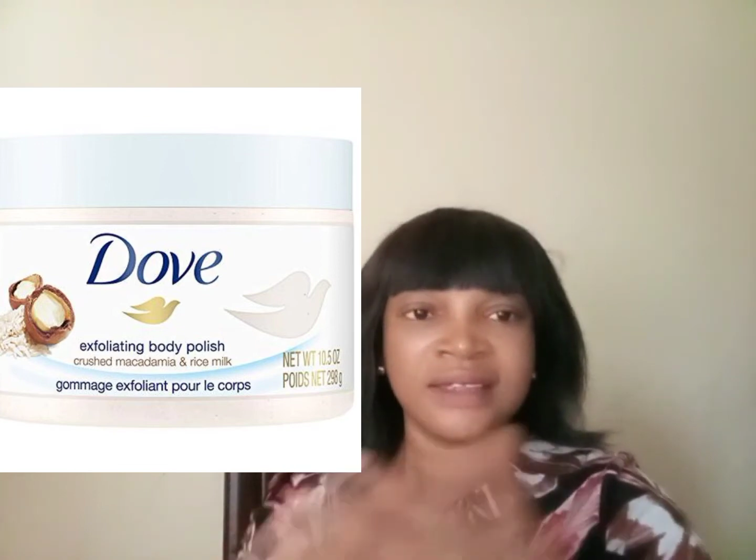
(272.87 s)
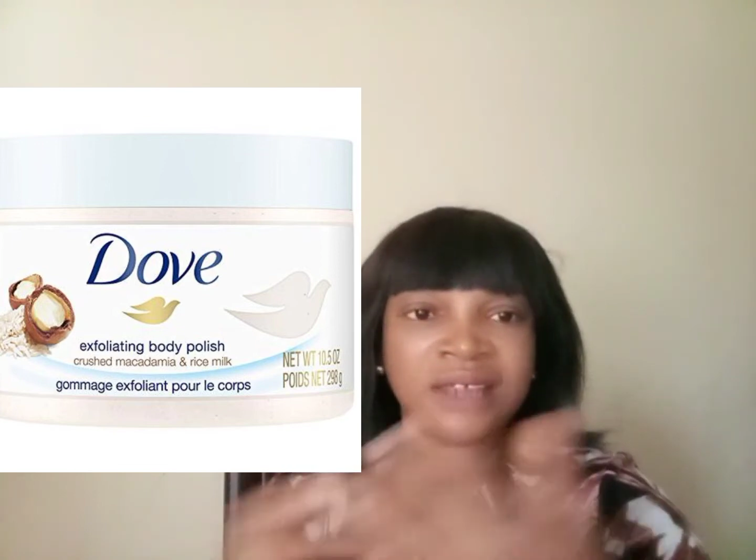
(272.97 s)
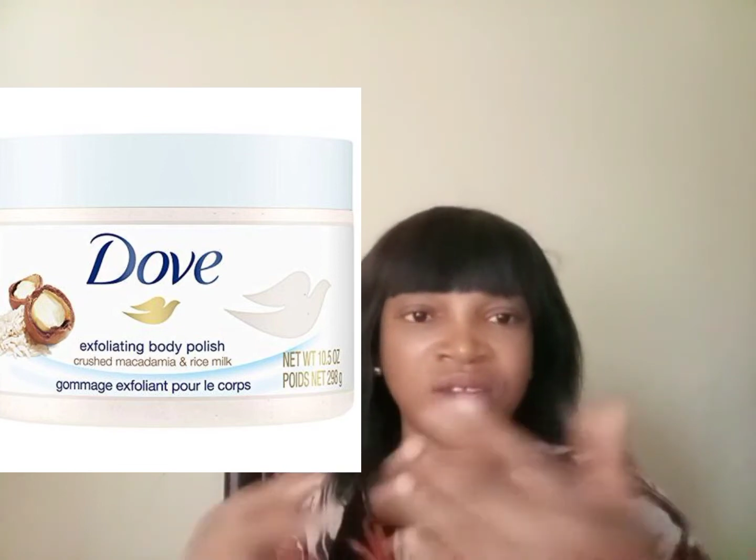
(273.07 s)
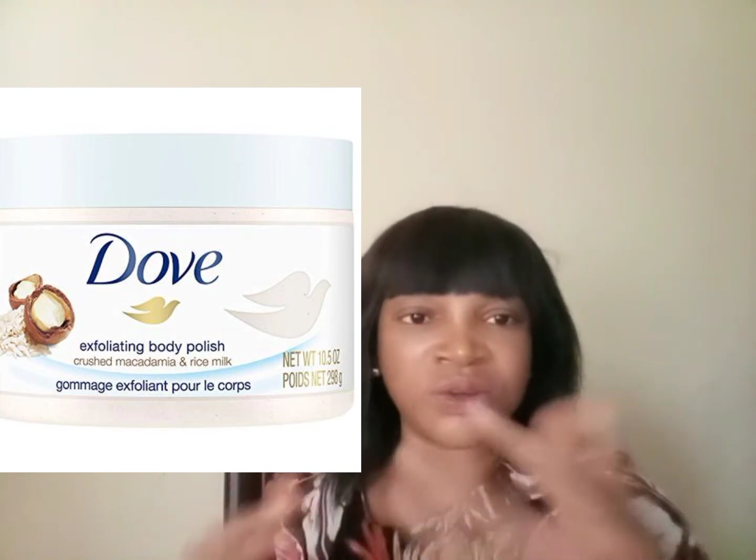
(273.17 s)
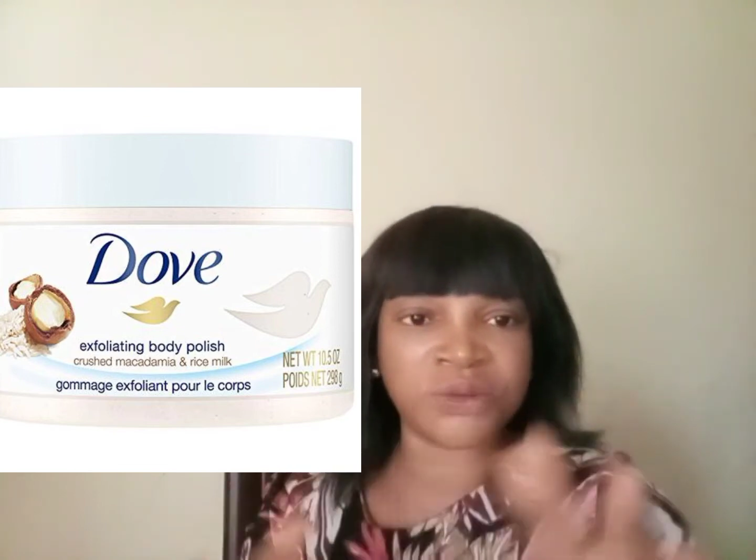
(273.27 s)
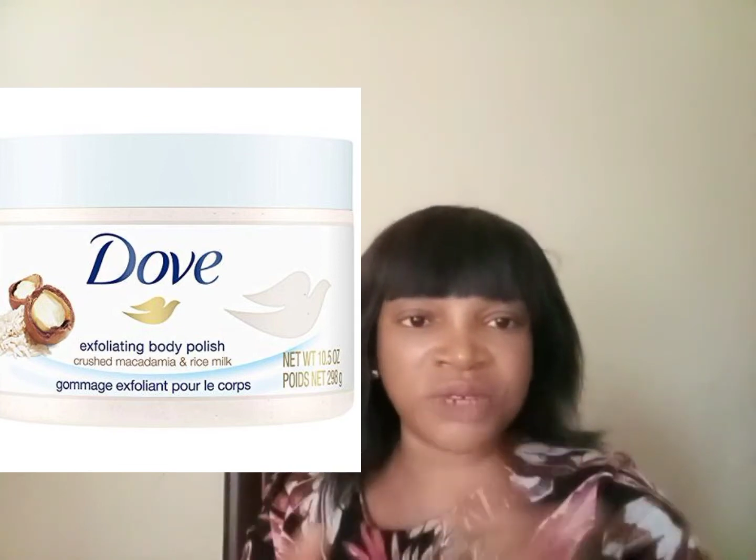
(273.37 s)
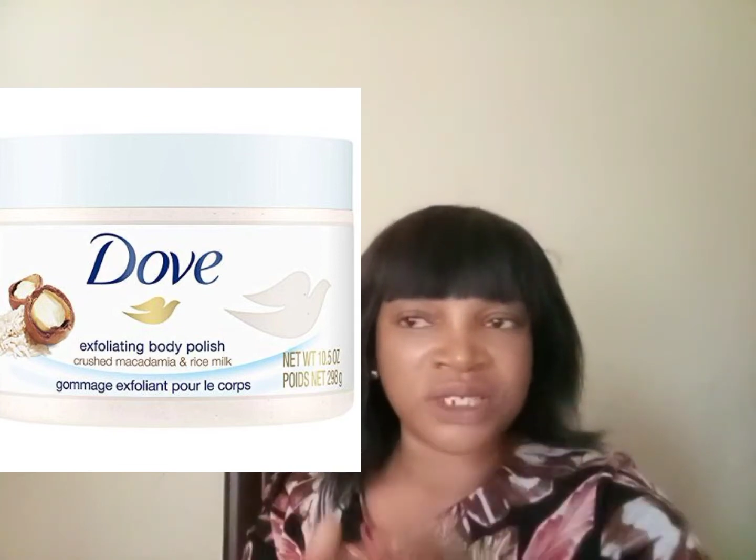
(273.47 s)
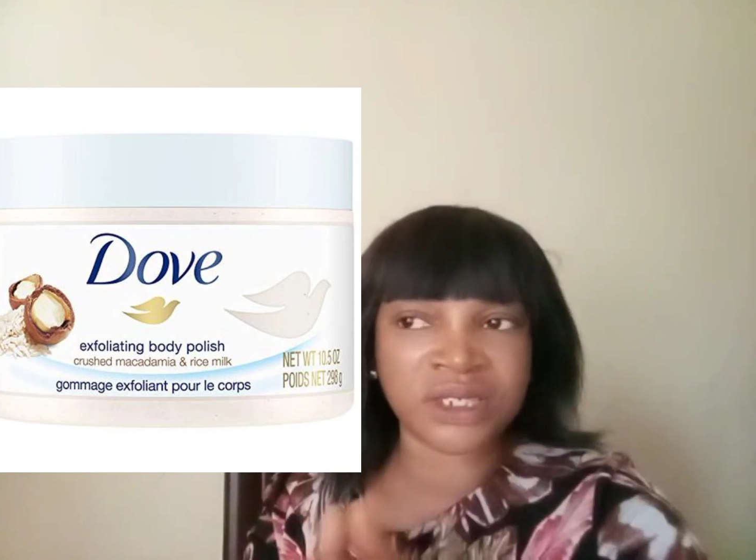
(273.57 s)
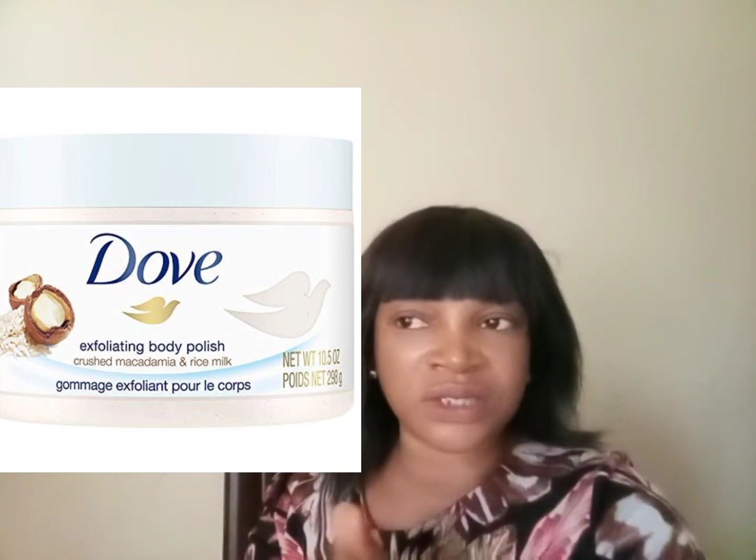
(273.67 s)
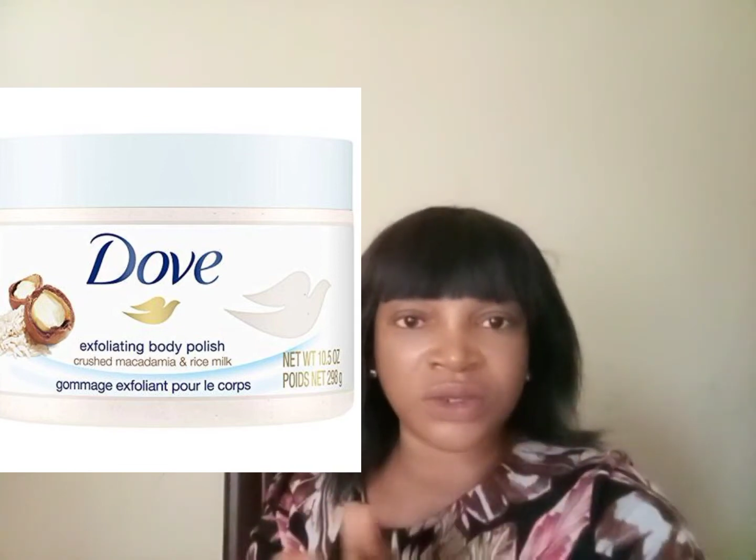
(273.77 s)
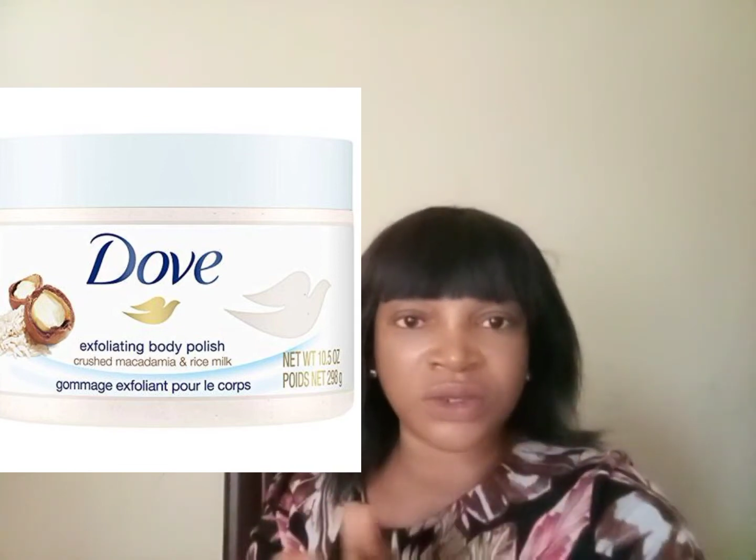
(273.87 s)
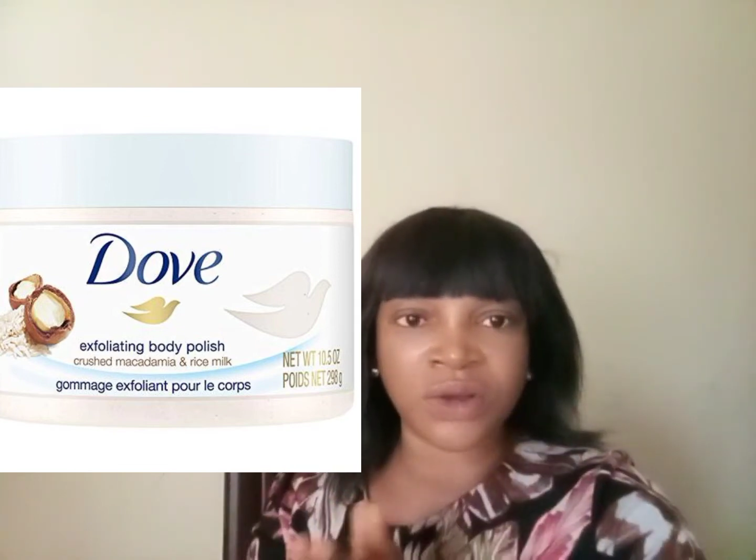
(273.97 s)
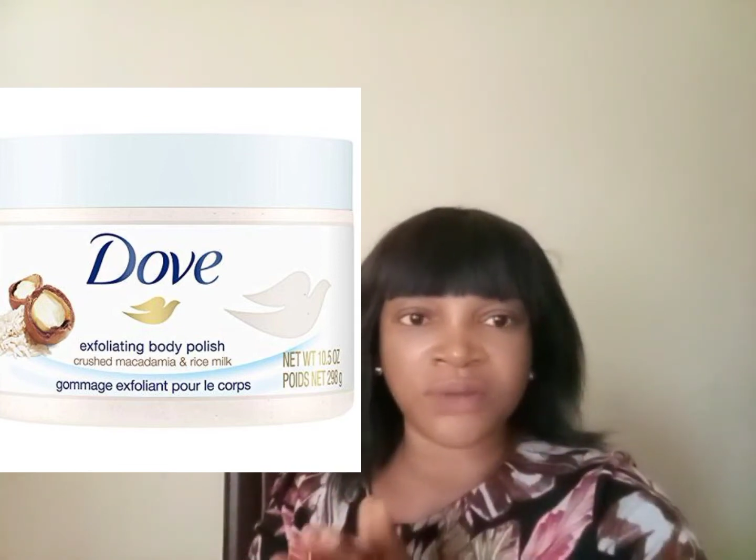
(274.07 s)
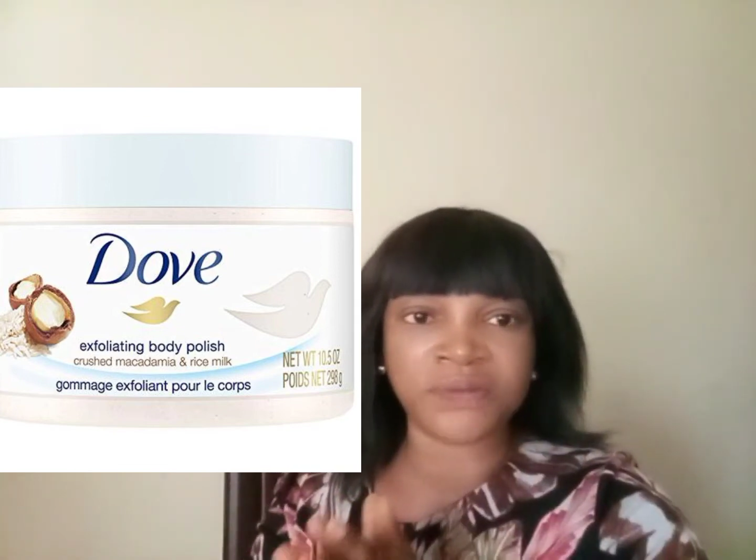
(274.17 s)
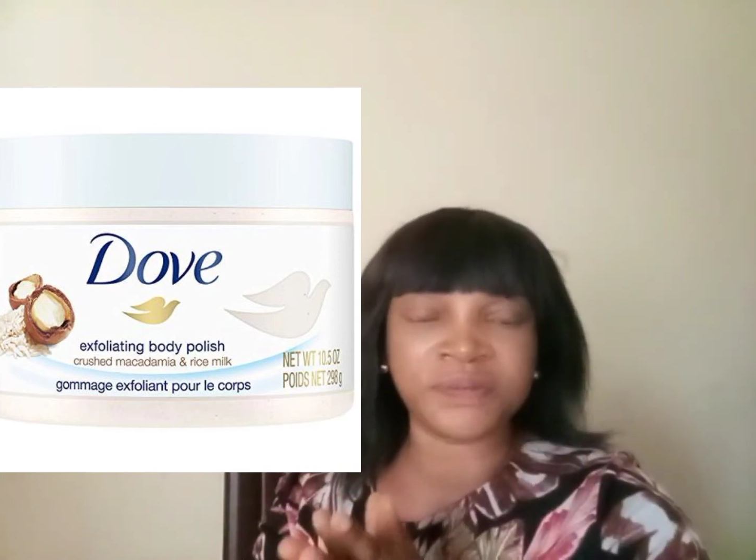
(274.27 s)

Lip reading: then you rinse it off.